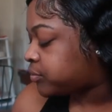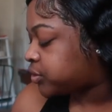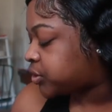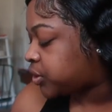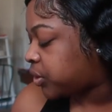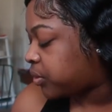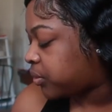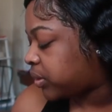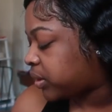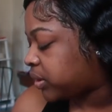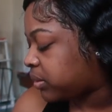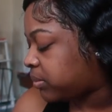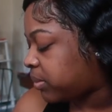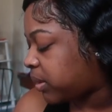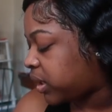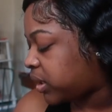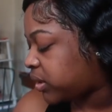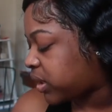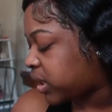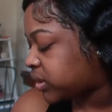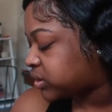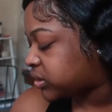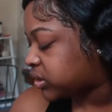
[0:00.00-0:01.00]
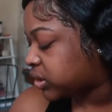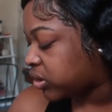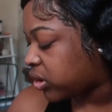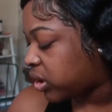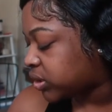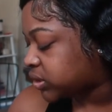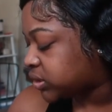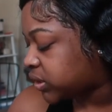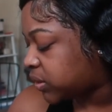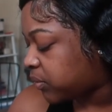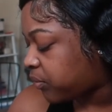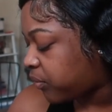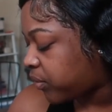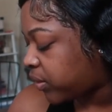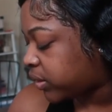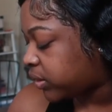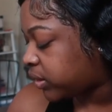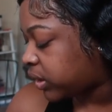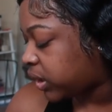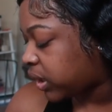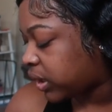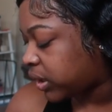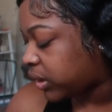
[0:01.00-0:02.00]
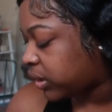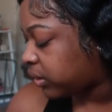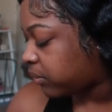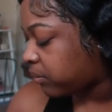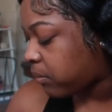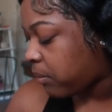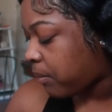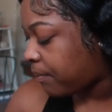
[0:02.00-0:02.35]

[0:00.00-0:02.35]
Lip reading: So anybody that's lost someone, like,